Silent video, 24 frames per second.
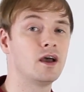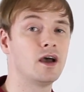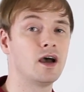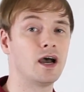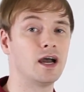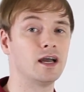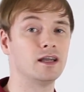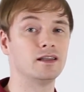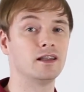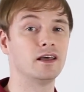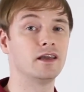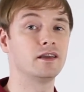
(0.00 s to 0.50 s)

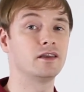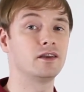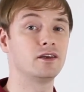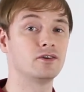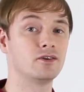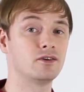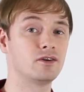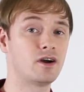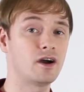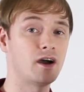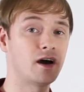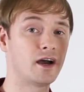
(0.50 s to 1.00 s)
I like
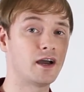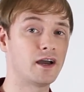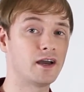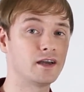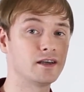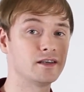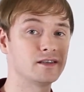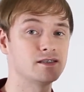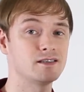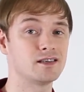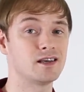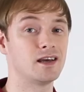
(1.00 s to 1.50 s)
your
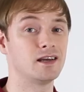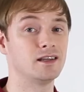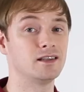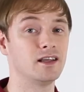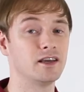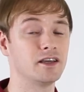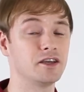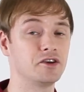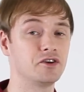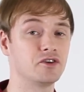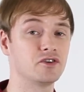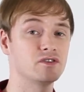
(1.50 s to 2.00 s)
eyes. I
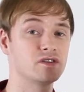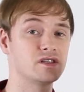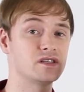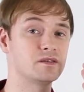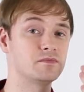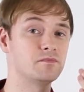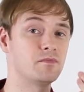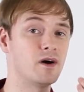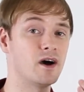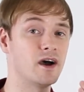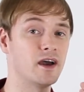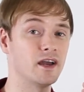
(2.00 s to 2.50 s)
like your
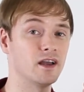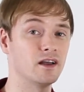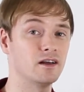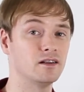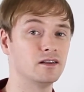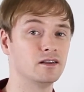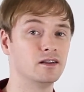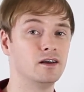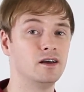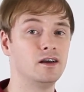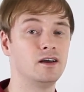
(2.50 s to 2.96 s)
smile.